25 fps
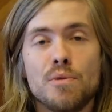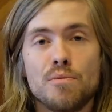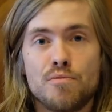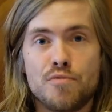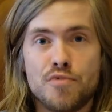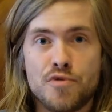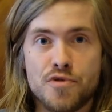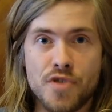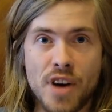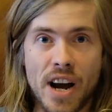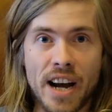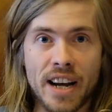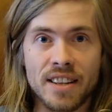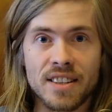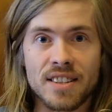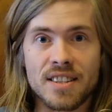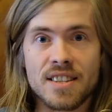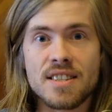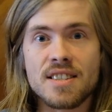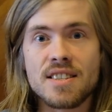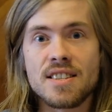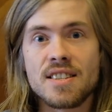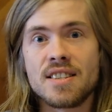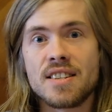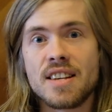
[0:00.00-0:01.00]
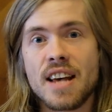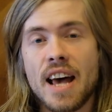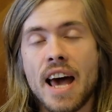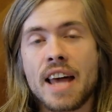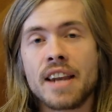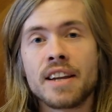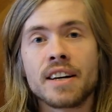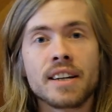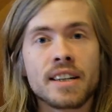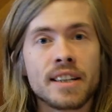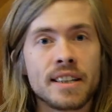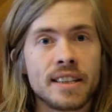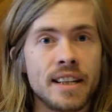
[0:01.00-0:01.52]
practice
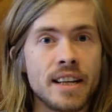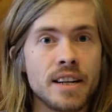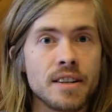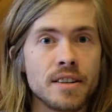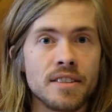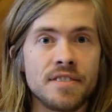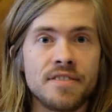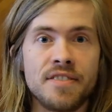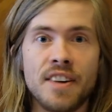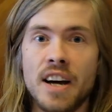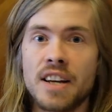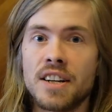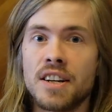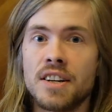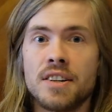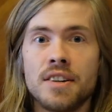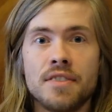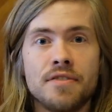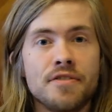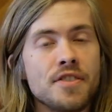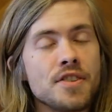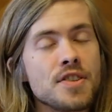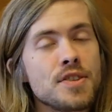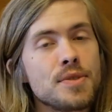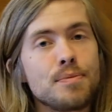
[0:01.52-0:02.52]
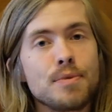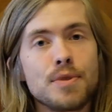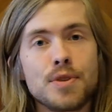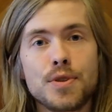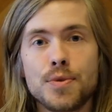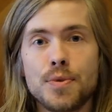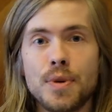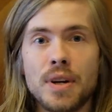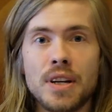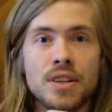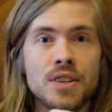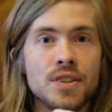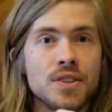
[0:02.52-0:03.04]
and clarify the difference
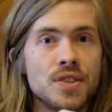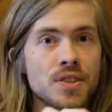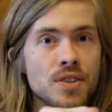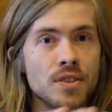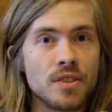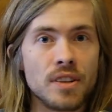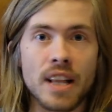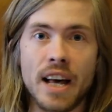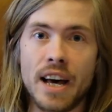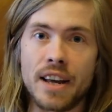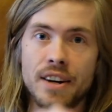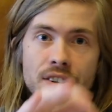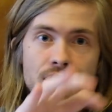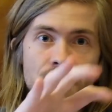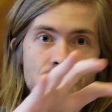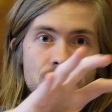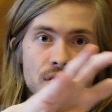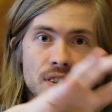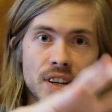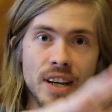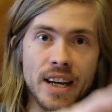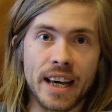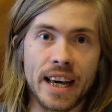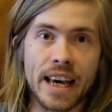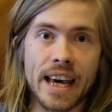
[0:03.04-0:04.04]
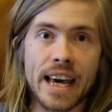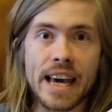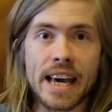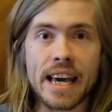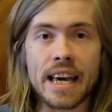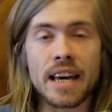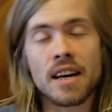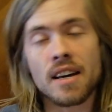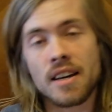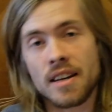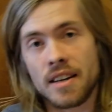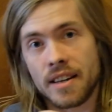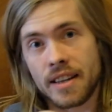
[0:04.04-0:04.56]
between the two letters G,